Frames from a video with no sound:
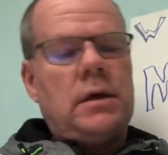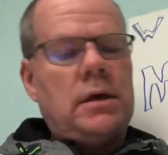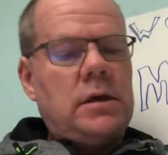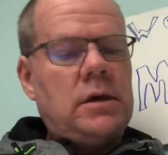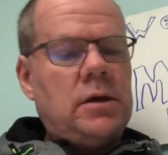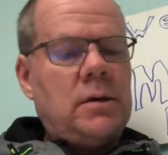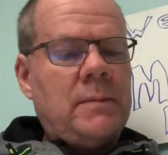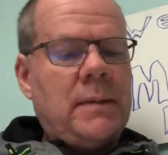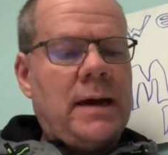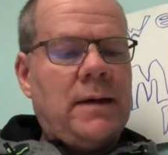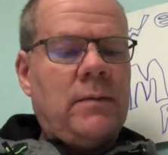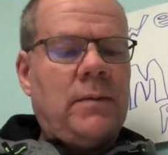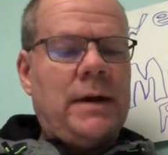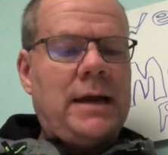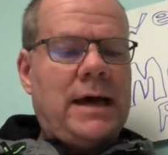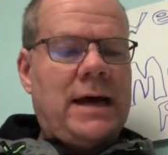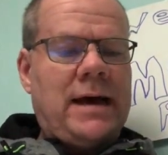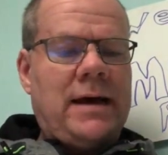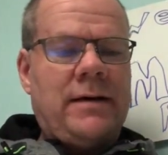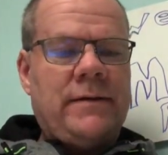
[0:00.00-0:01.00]
You might want
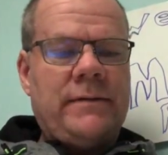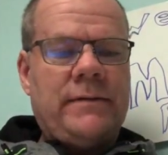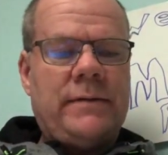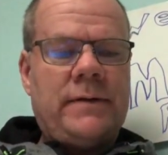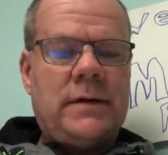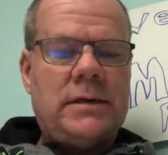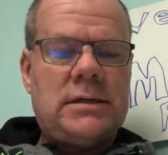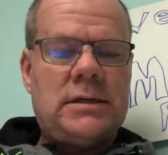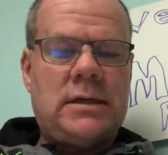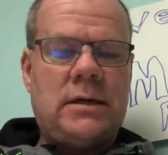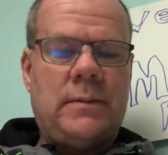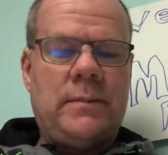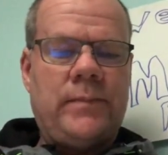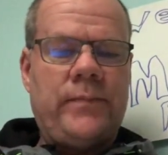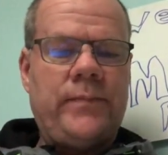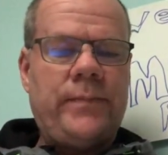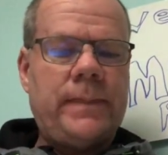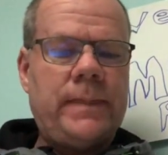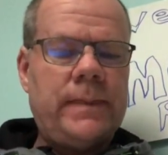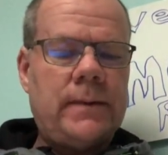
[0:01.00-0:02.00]
to have
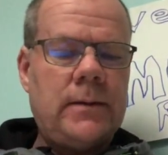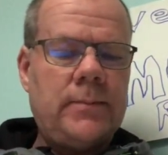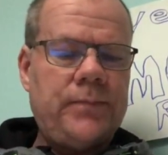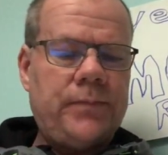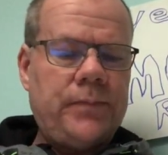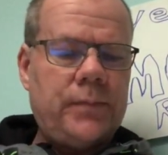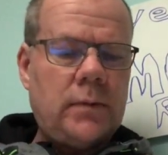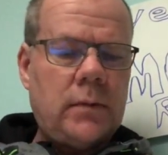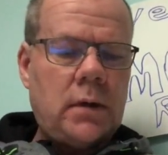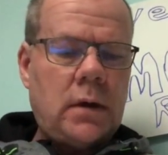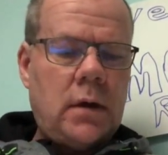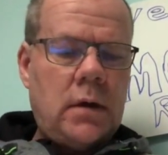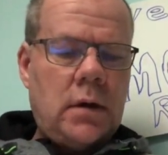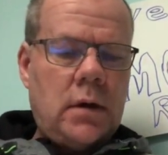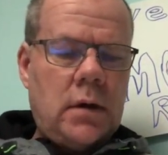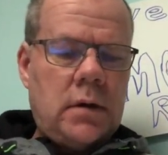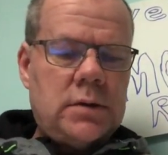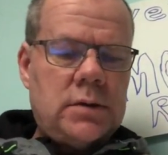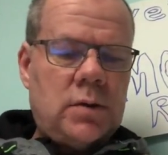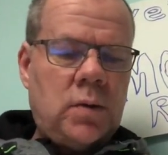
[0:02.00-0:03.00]
some
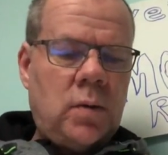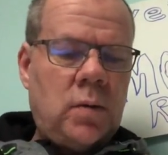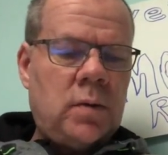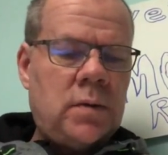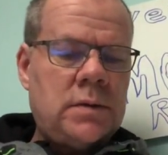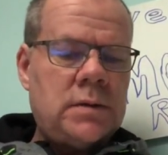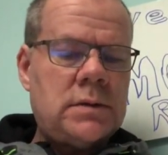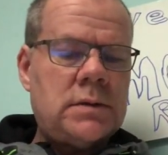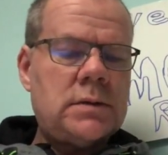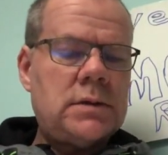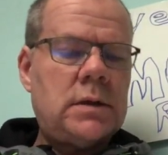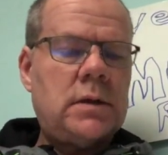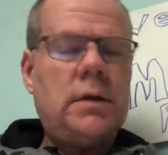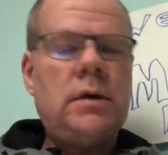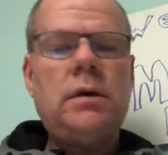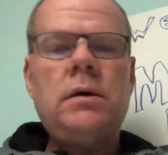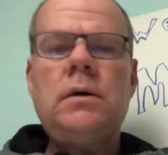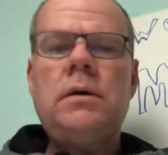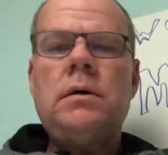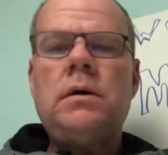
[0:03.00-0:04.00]
tools
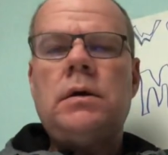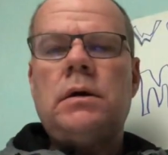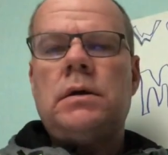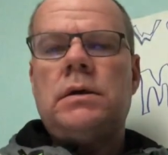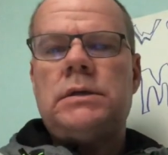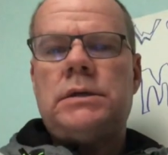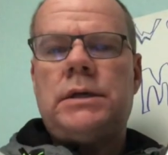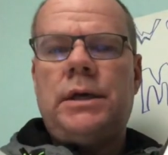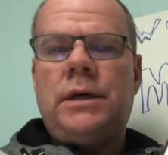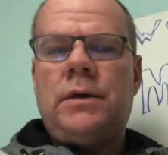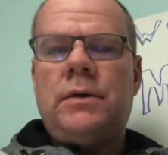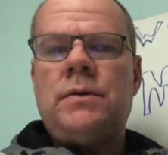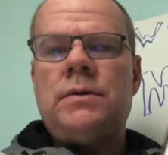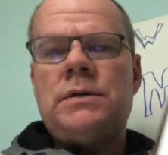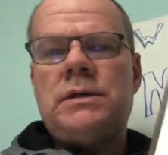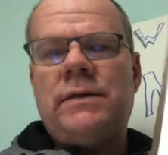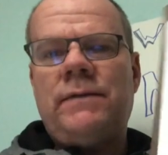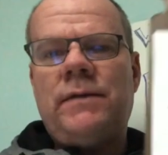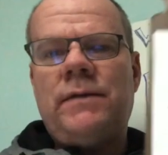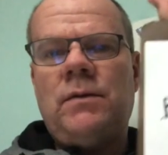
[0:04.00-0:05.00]
to
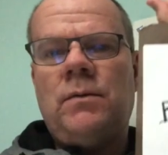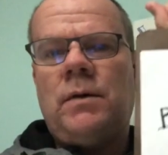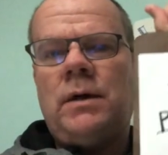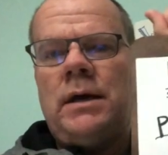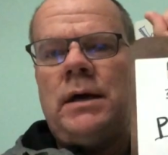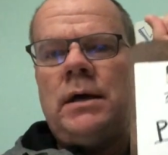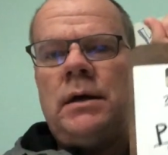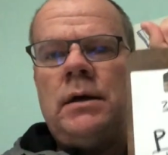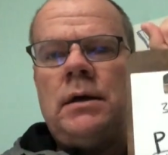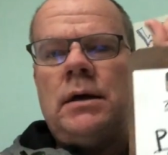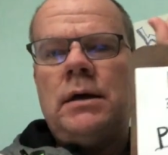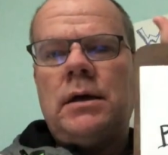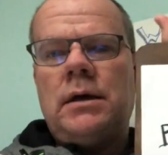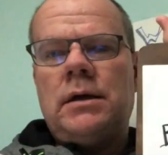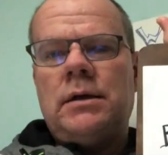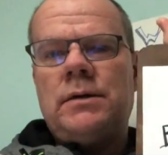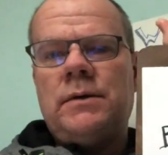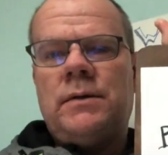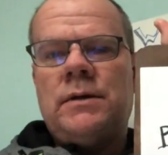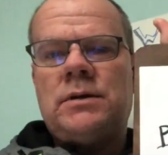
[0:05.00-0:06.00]
use if you want to
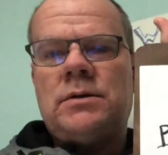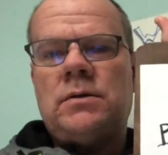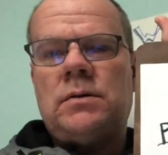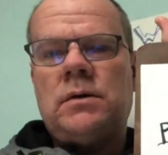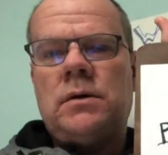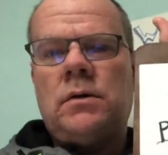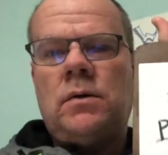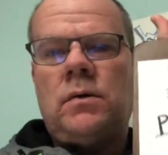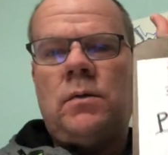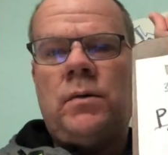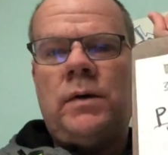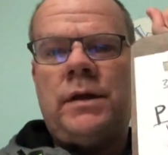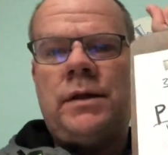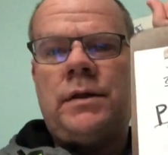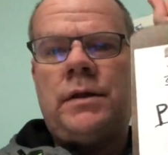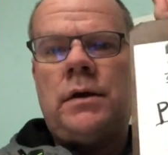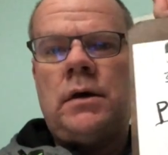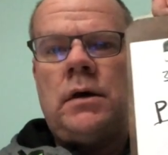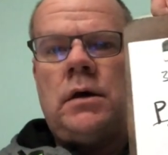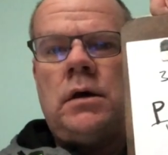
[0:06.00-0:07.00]
do this
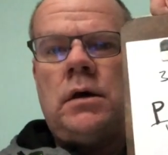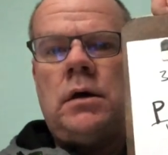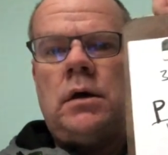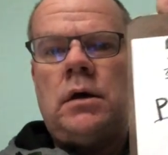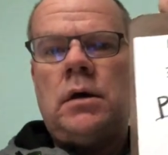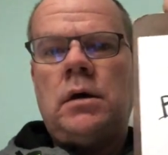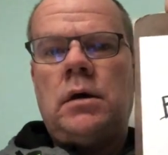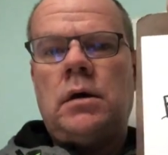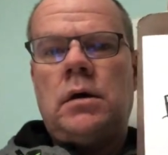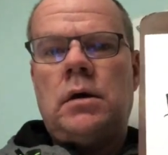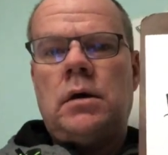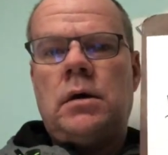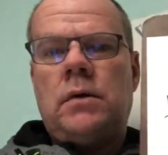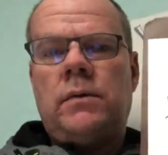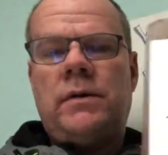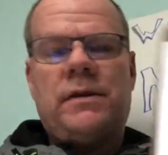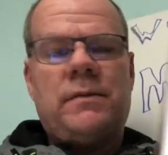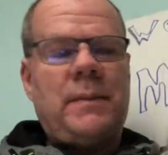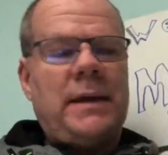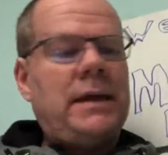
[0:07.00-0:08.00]
with
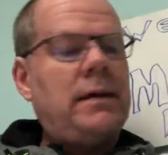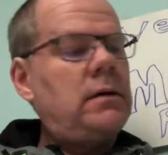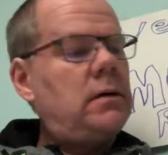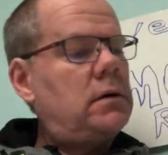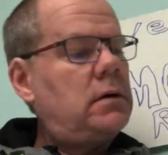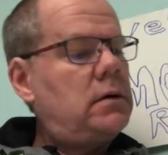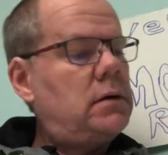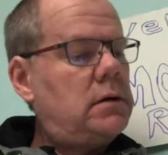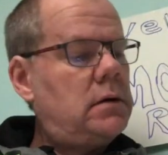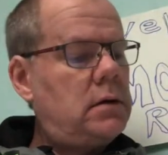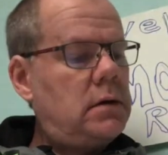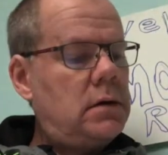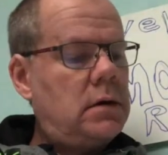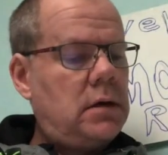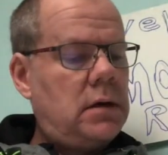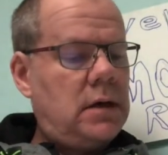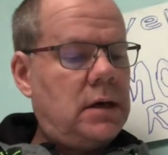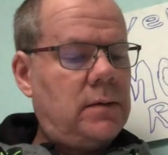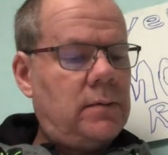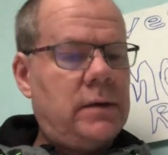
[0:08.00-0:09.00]
me
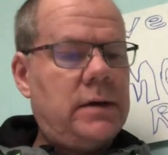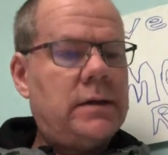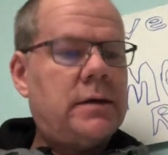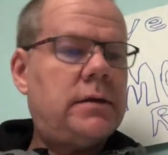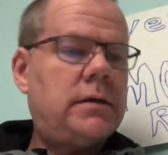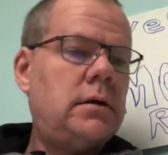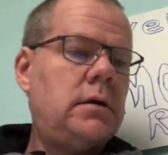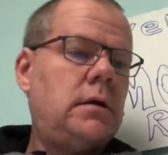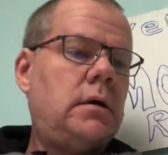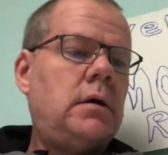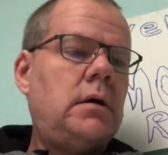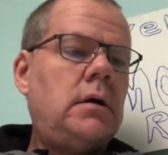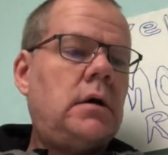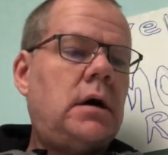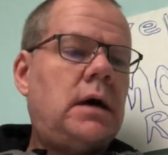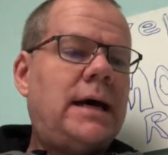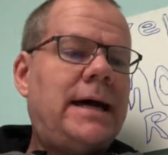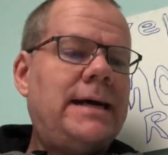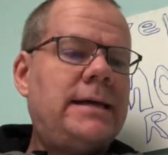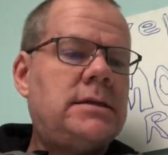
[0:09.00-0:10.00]
and with
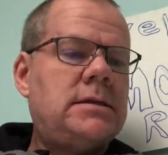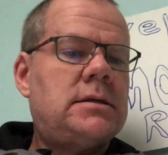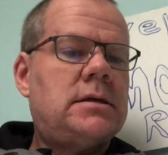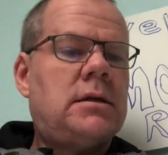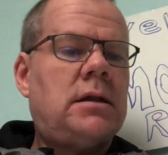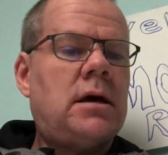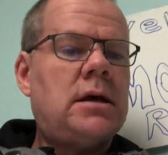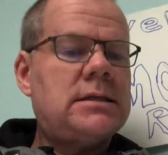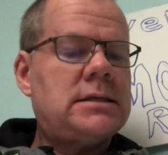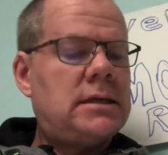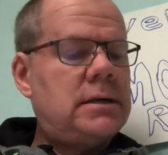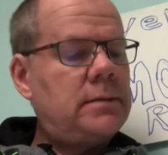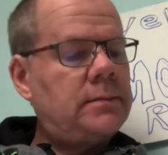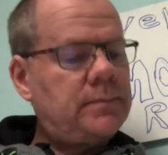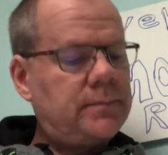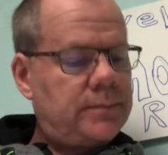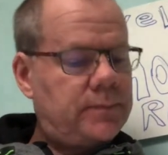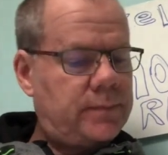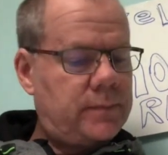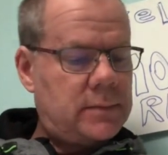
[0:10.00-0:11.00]
Heinz Clausen,
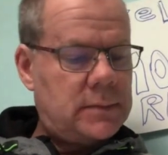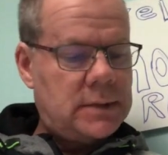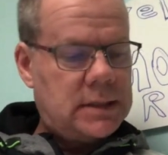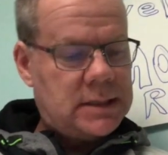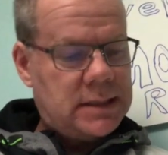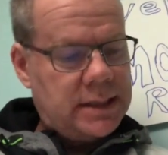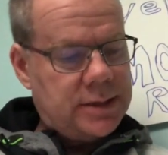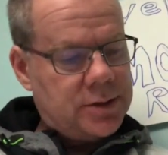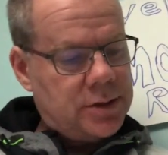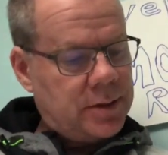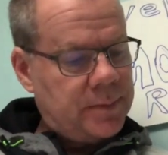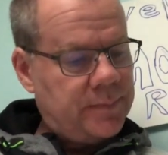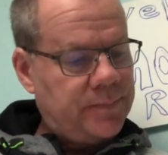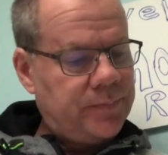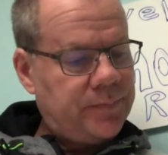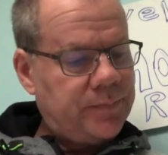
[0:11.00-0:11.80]
the teacher.